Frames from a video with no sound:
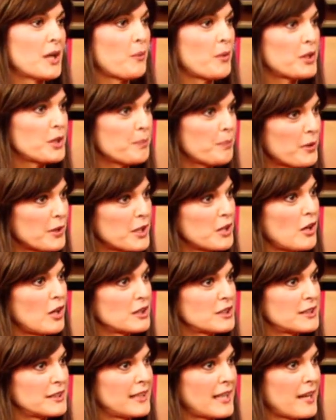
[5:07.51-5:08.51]
And when you put it
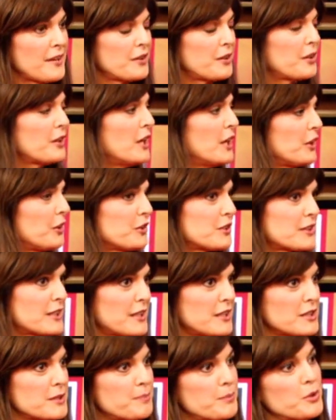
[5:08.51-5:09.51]
all together, your
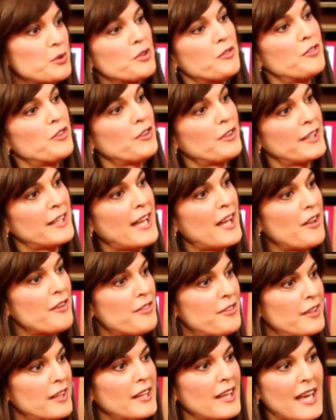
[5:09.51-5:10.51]
skin is beautiful and
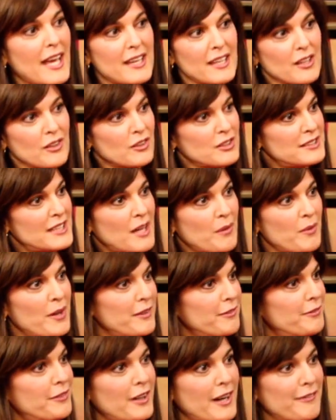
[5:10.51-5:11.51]
healthy, and it looks that
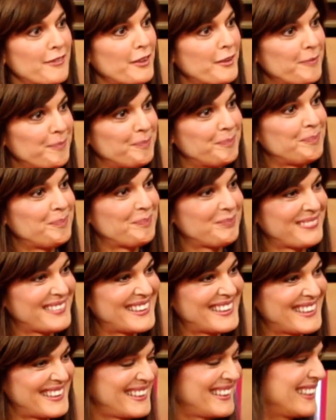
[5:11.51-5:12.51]
way forever. Terrific.
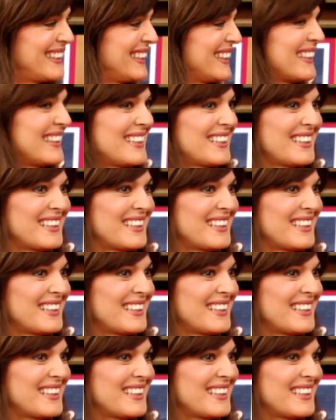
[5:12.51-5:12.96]
Certain all things right. to